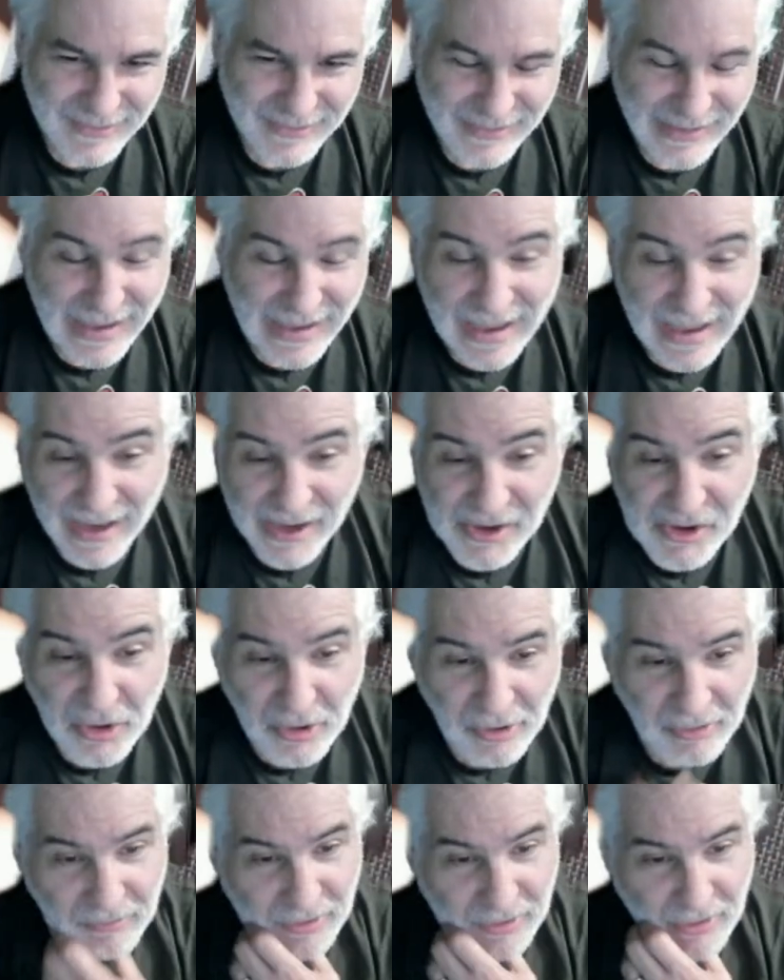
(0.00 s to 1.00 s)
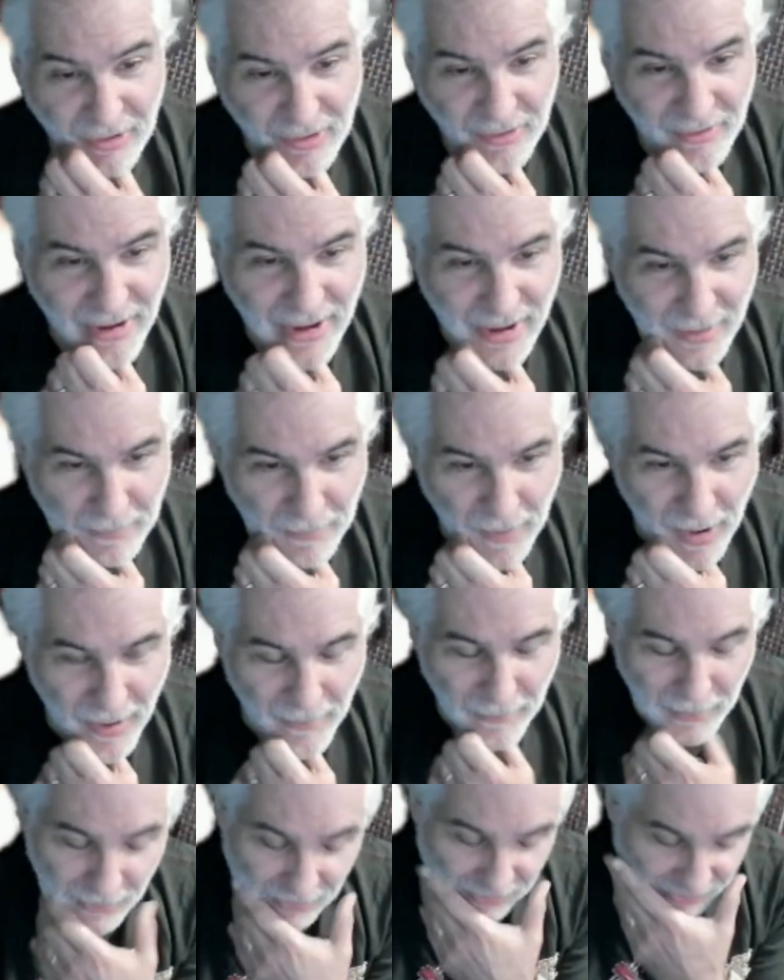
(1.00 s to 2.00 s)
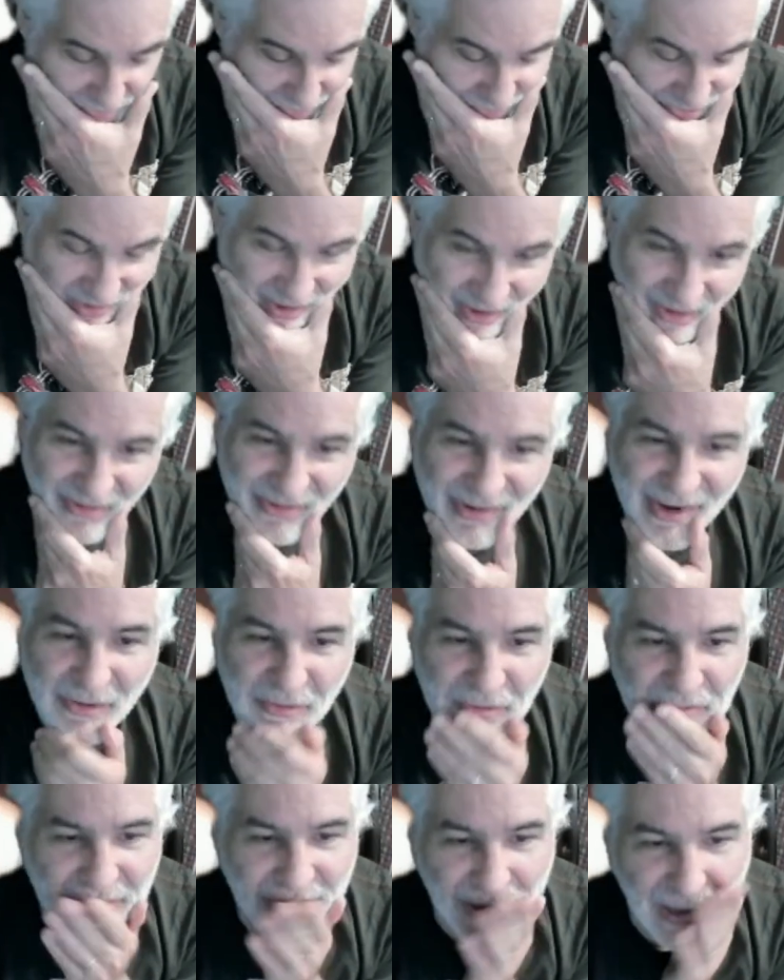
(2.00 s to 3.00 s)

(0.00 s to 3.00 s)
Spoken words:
Yeah, and you're a person. Well, see, there's another thing.